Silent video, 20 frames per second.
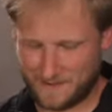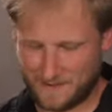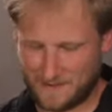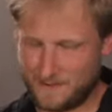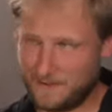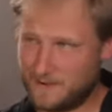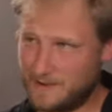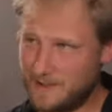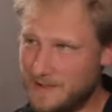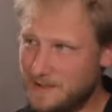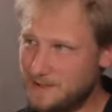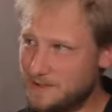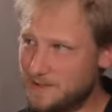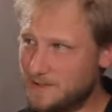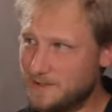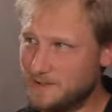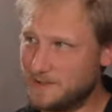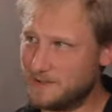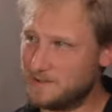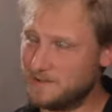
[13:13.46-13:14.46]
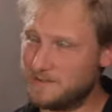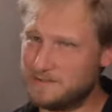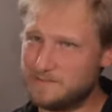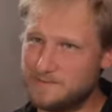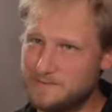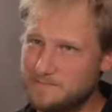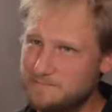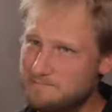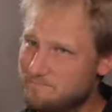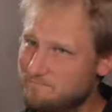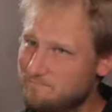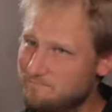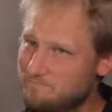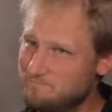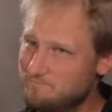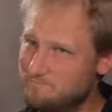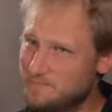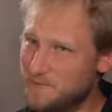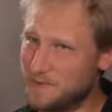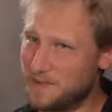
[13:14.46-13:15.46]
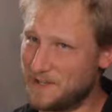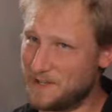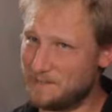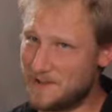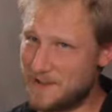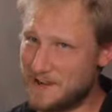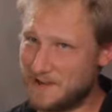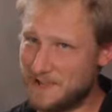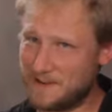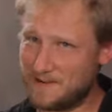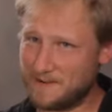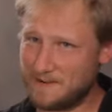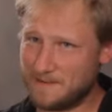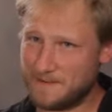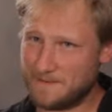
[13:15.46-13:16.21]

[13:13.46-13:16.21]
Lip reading: Okay, so do you want to get back at her?